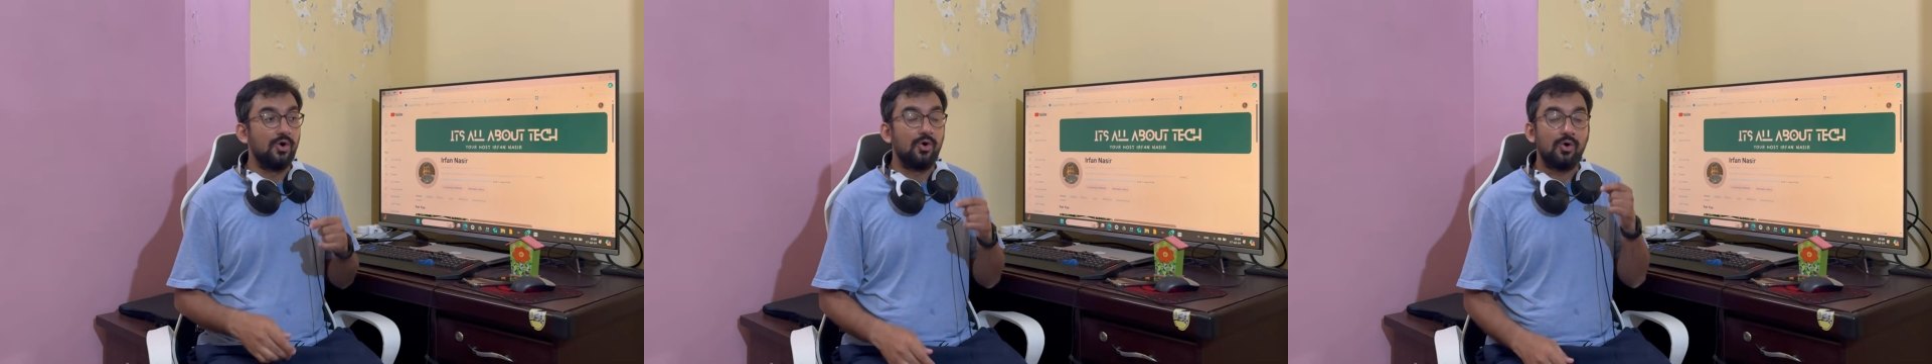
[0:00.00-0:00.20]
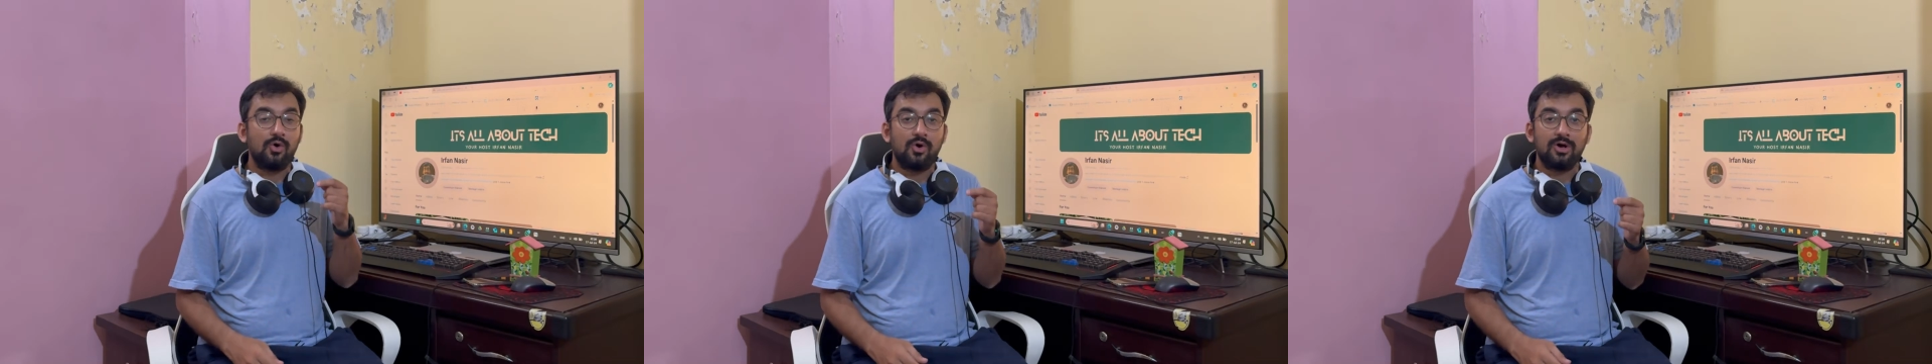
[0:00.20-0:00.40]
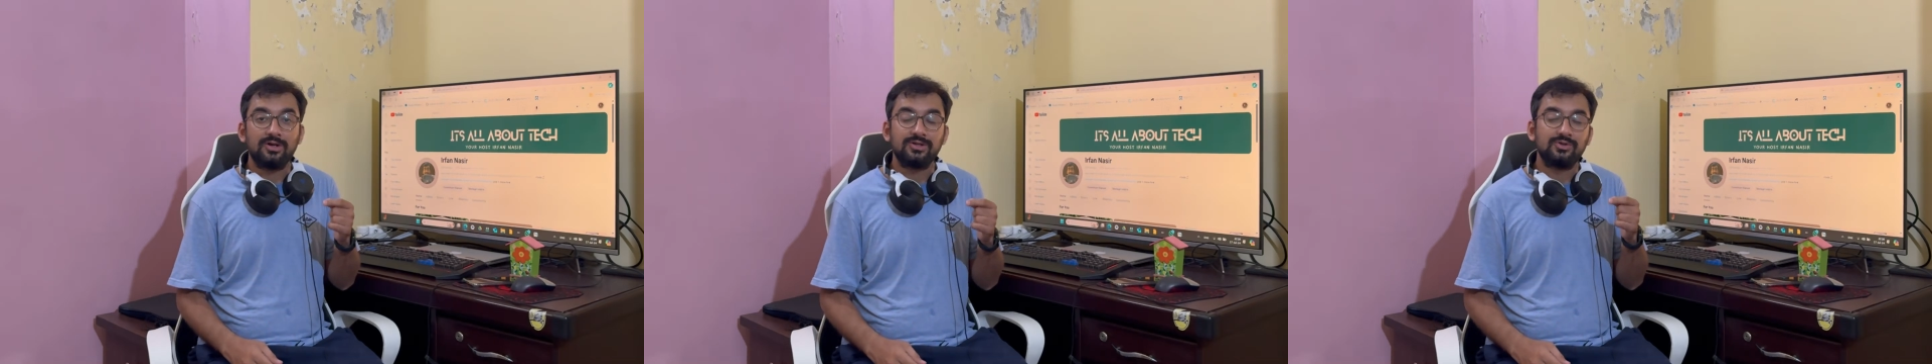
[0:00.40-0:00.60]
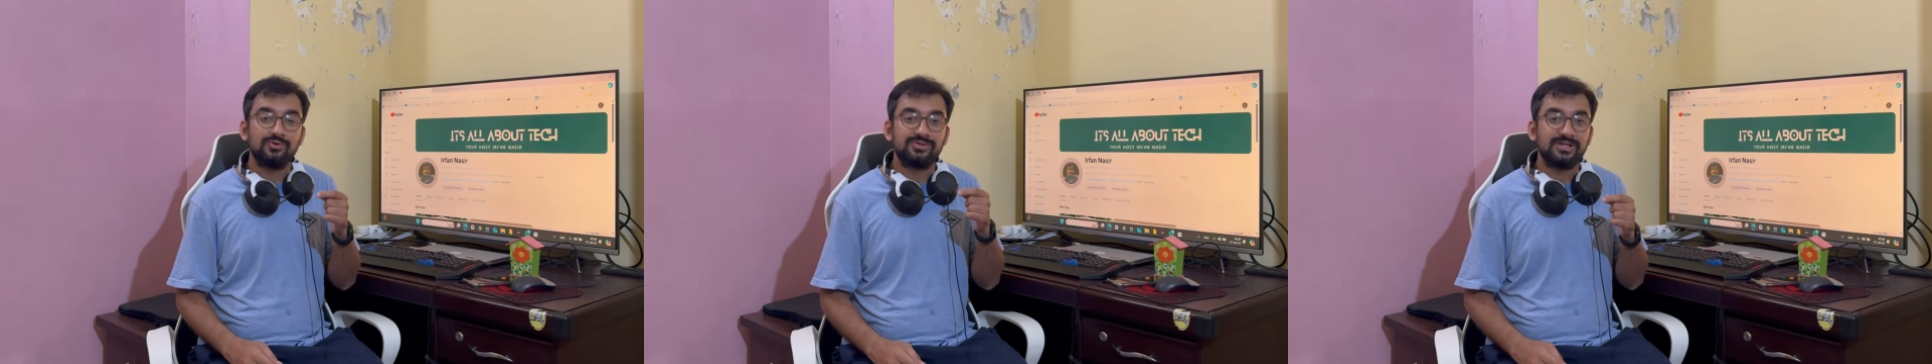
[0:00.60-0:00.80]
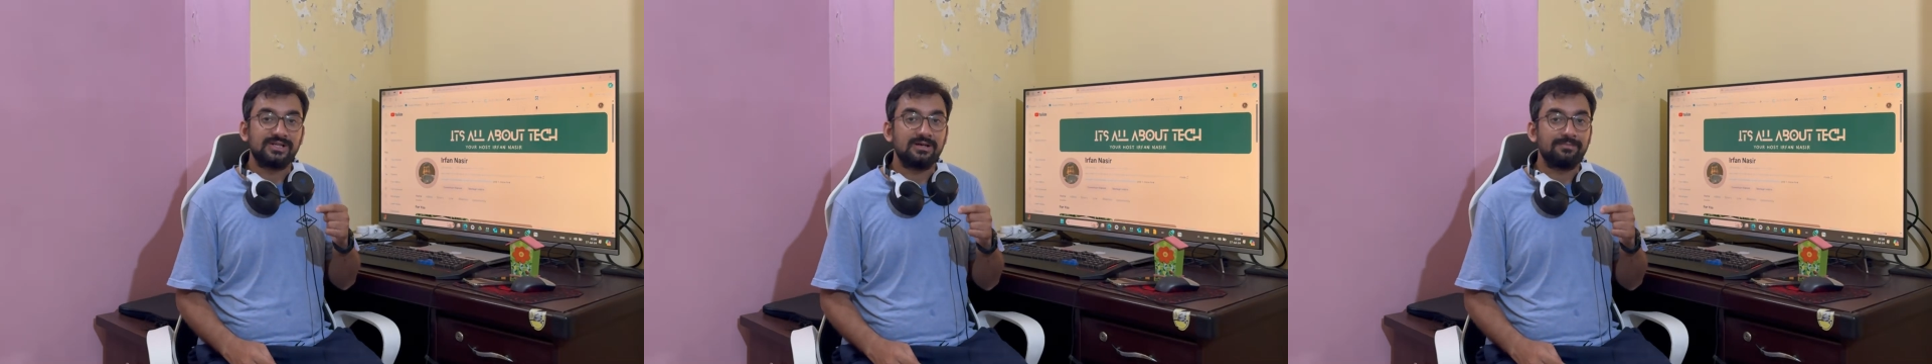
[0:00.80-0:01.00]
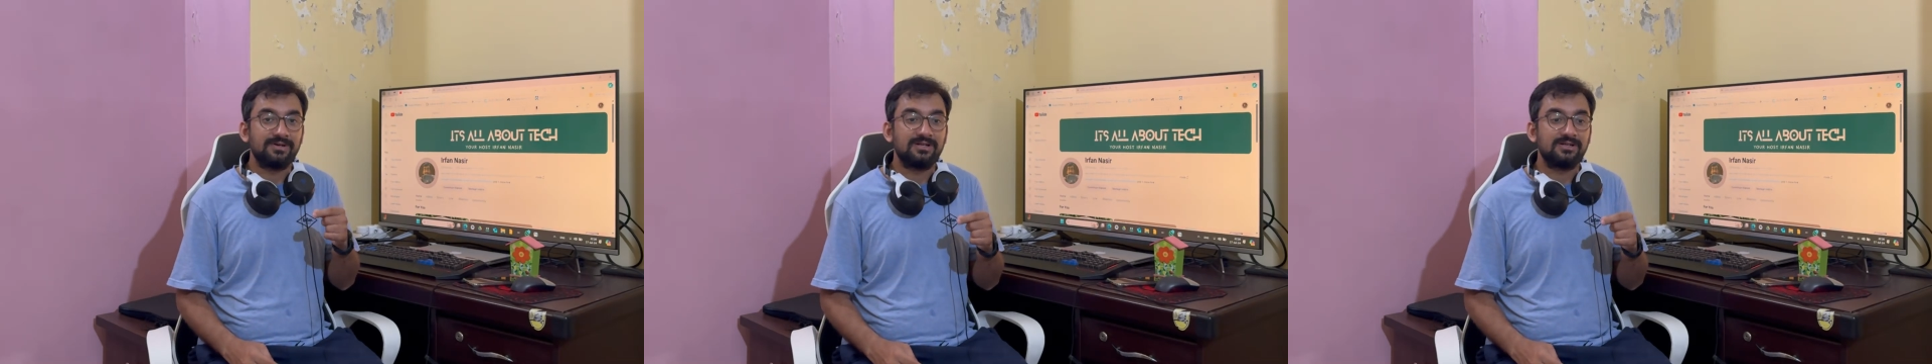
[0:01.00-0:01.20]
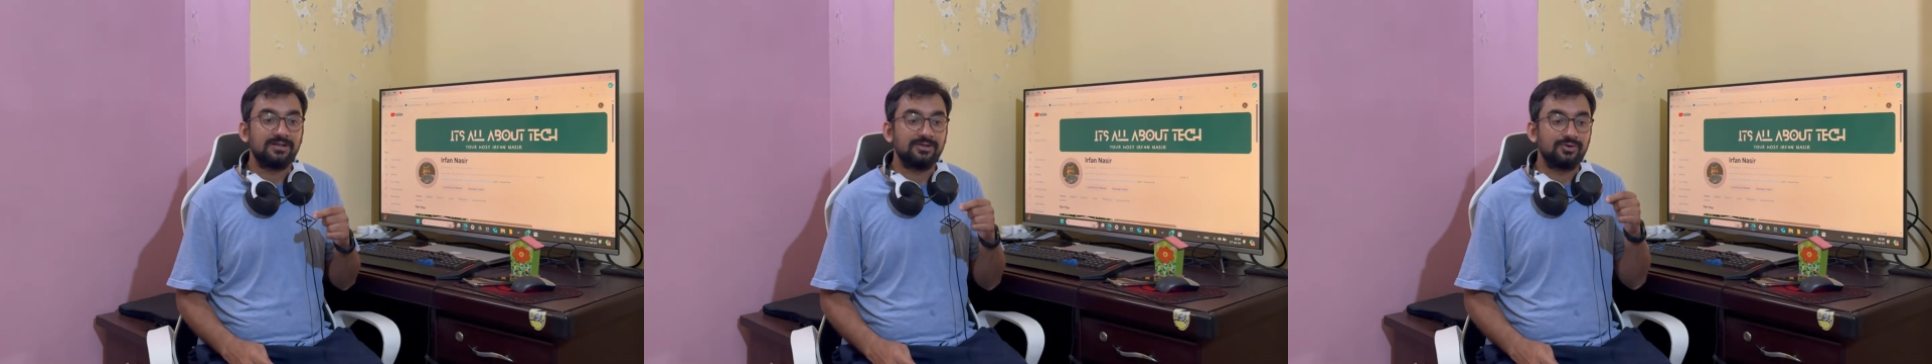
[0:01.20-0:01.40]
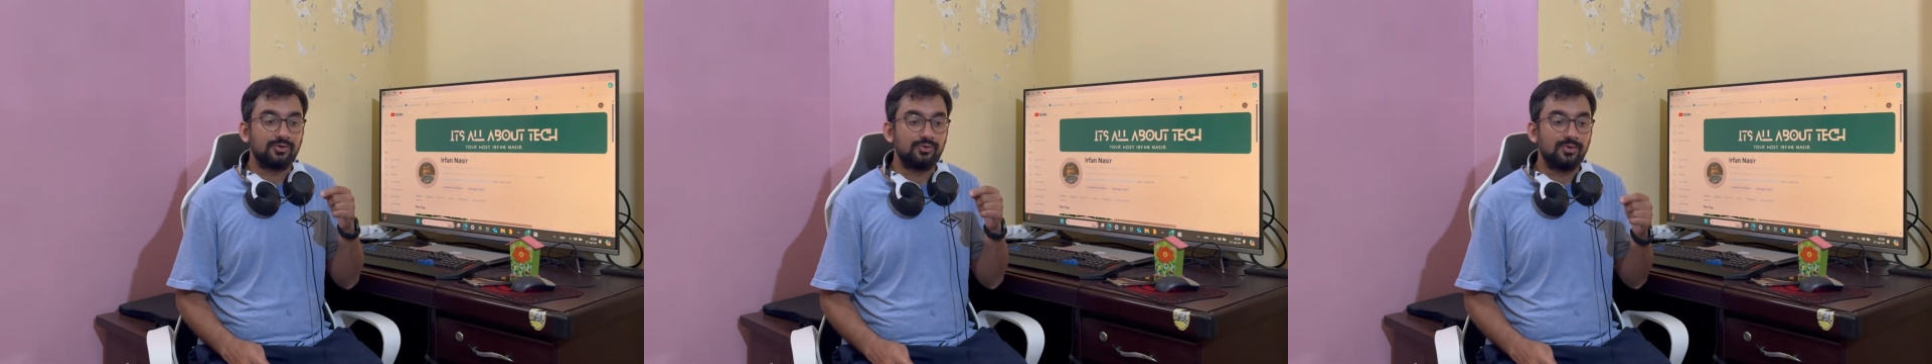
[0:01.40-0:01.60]
or you set up it
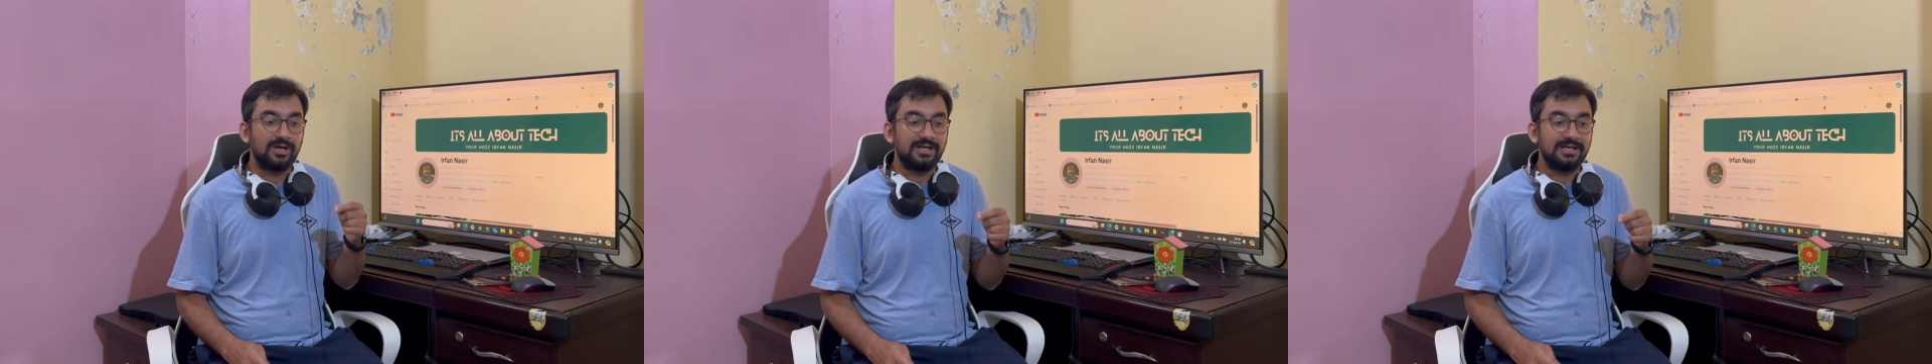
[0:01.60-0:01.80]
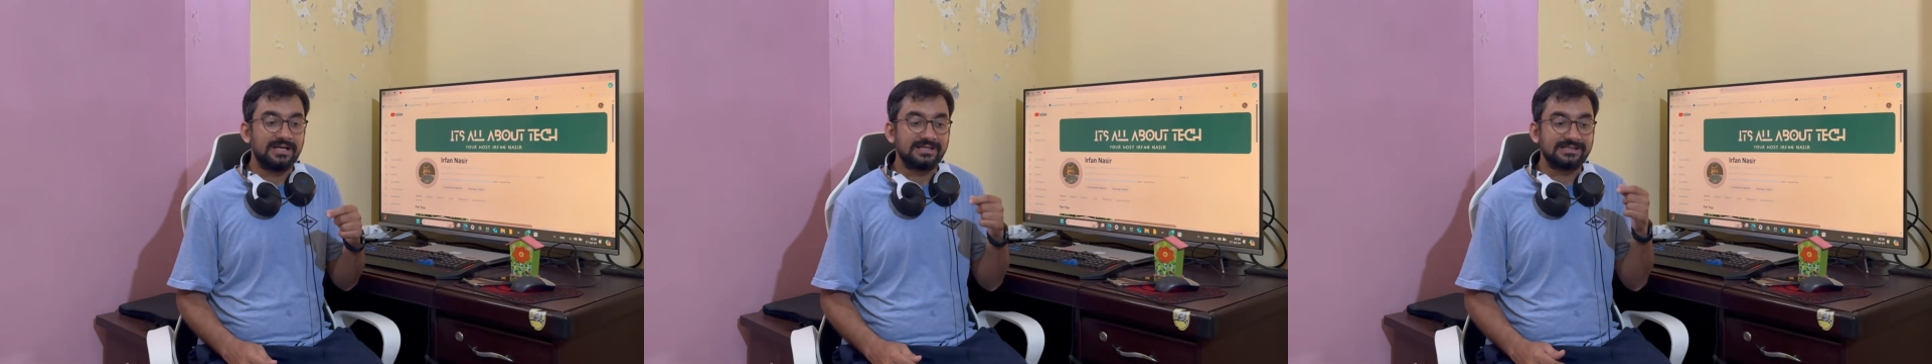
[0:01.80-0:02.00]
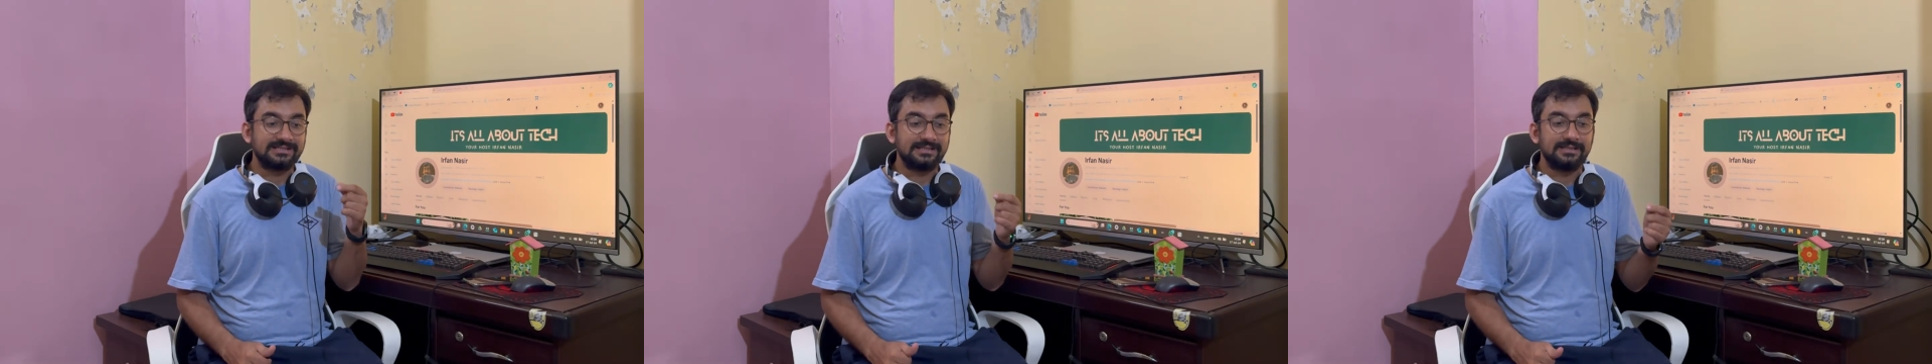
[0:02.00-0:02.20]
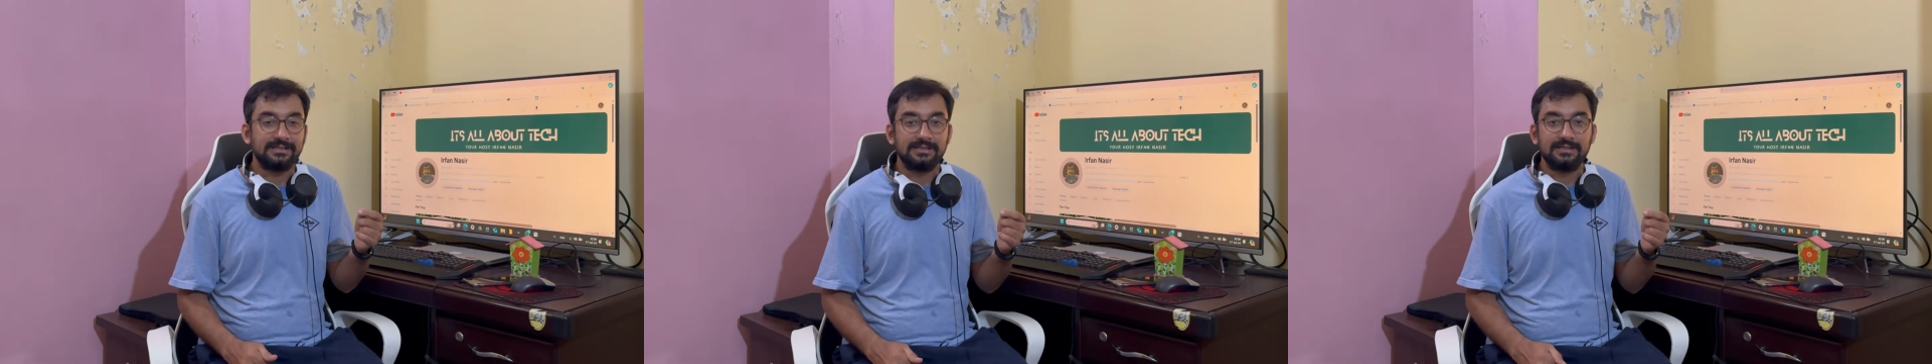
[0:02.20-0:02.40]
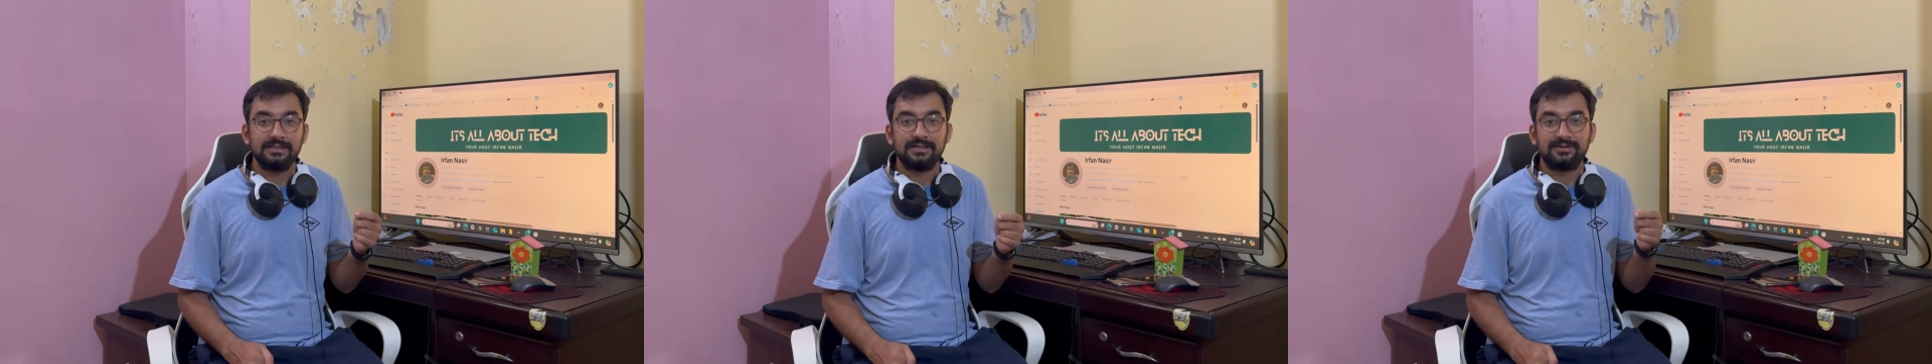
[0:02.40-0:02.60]
through an external uh,